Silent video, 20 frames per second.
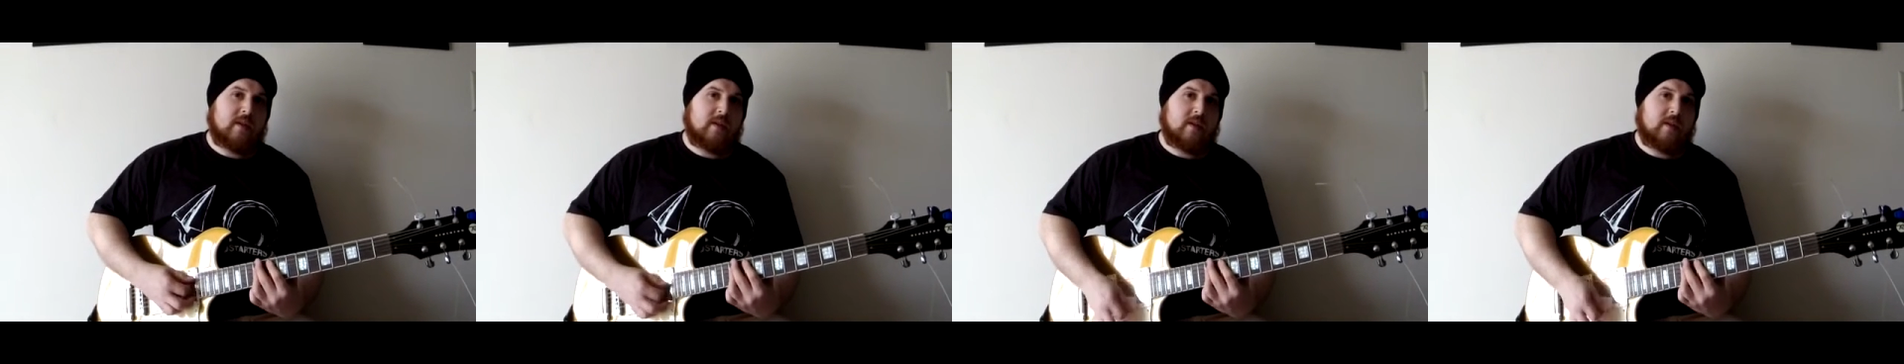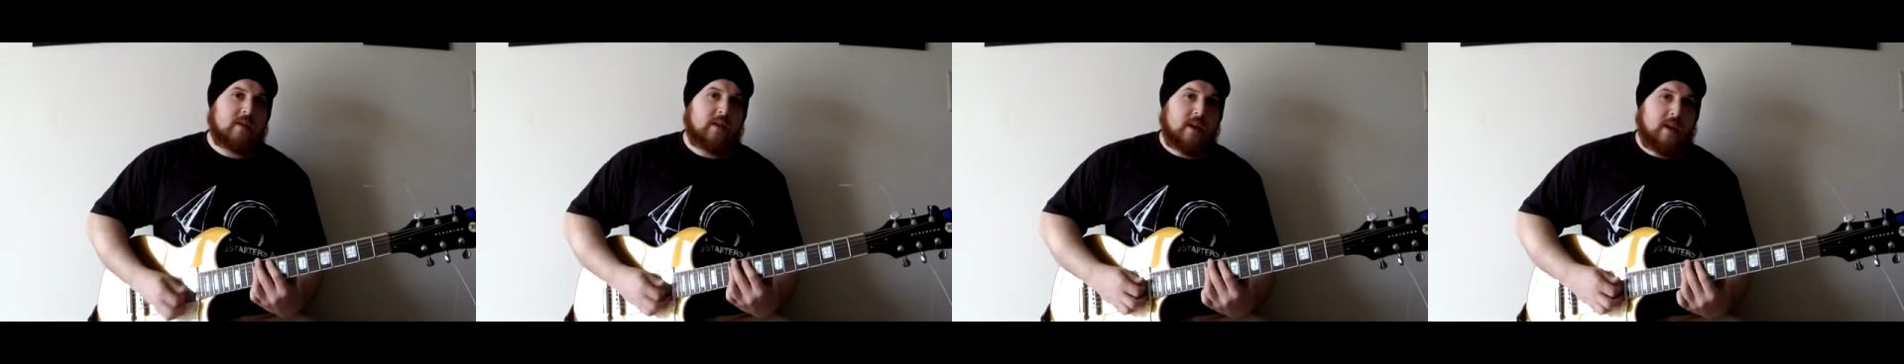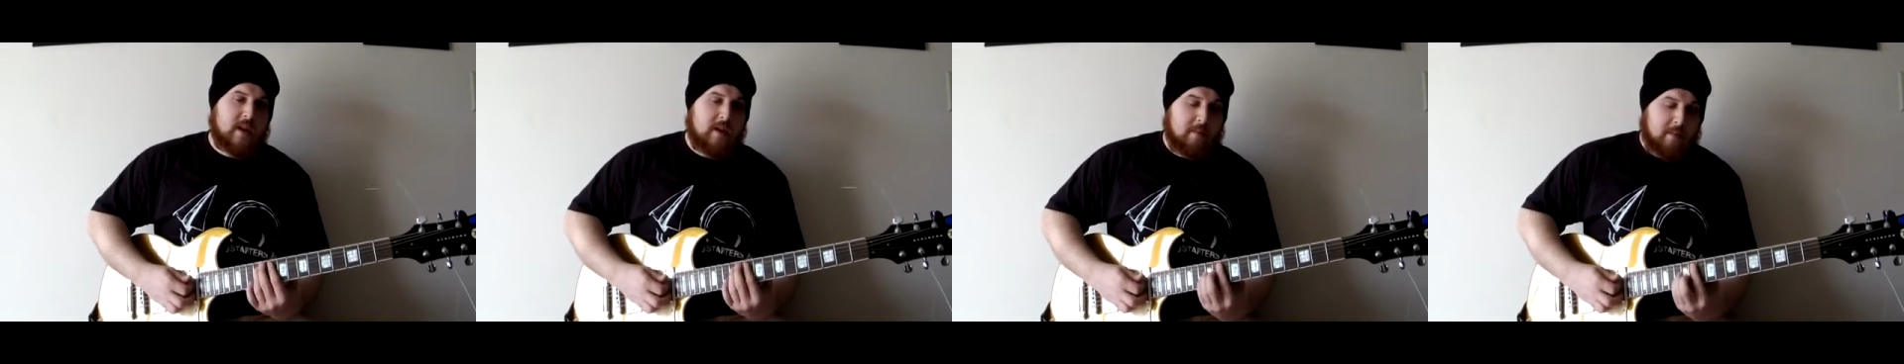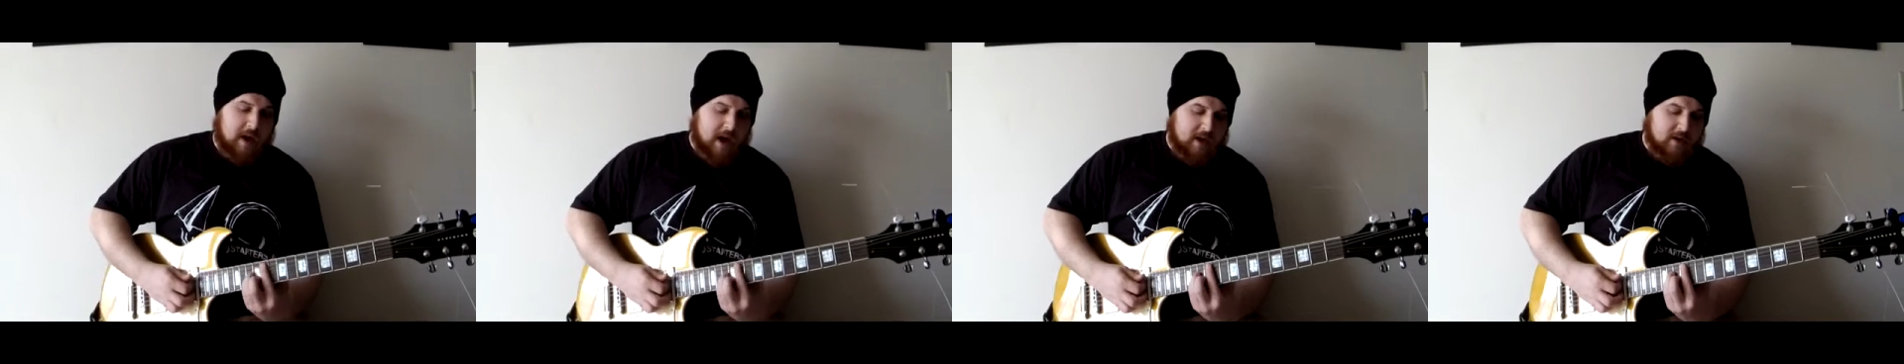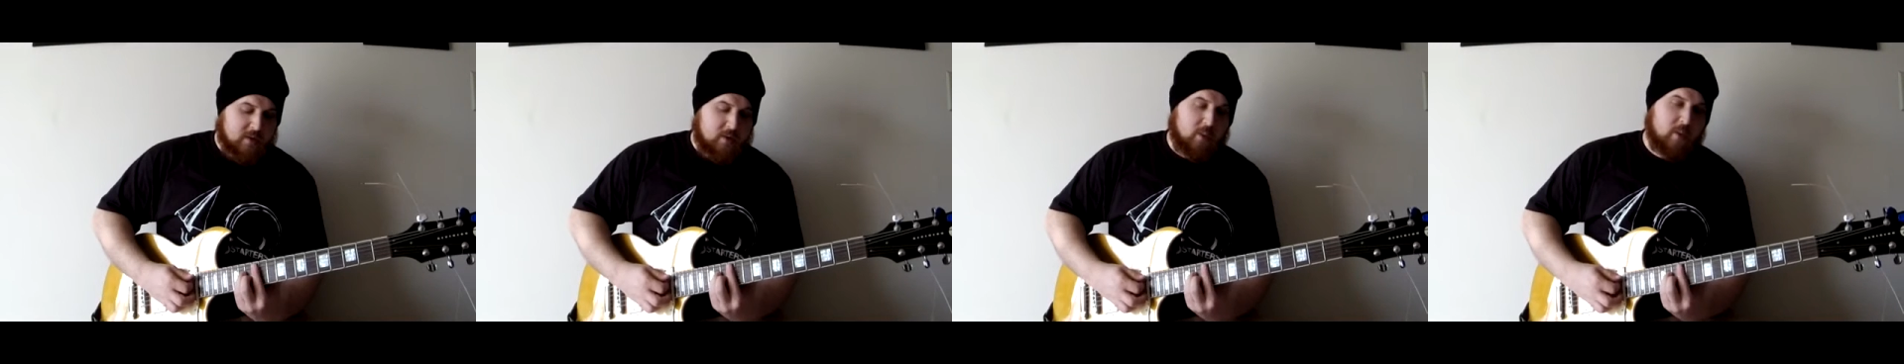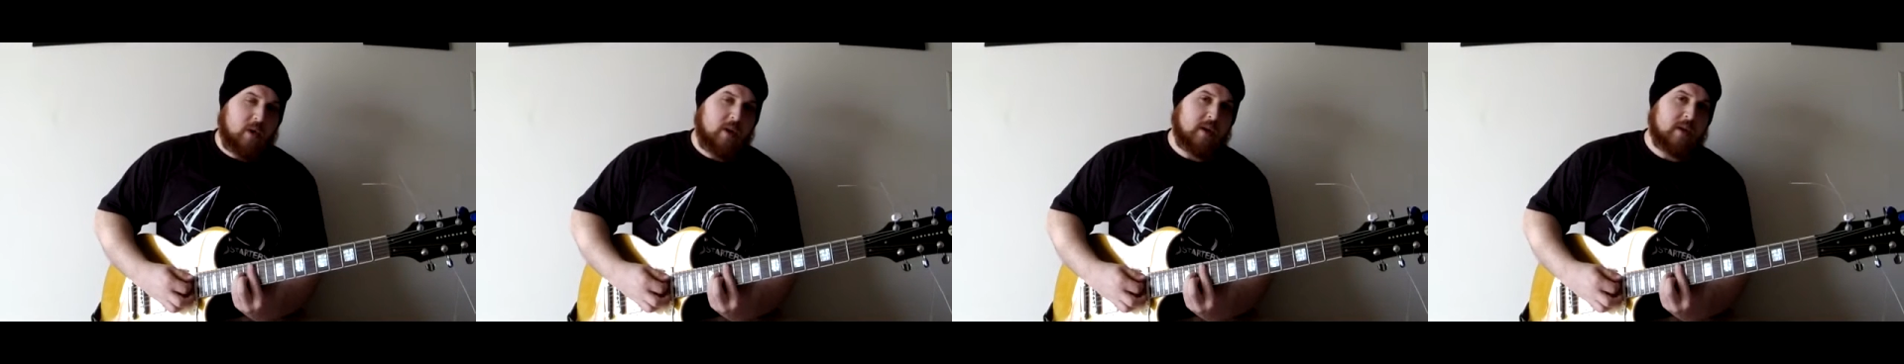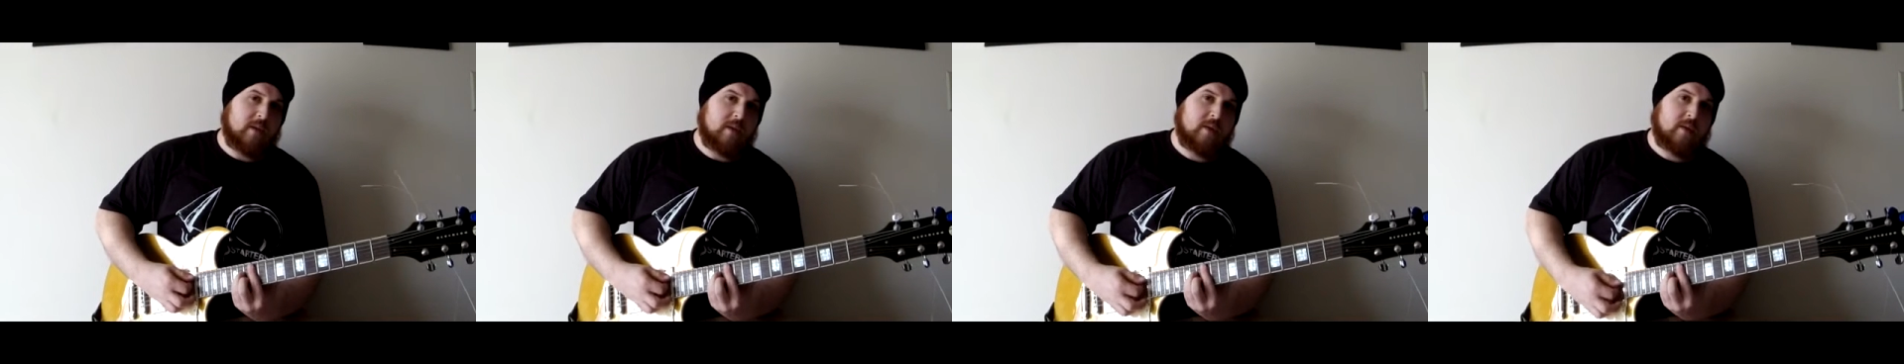and then back to 1.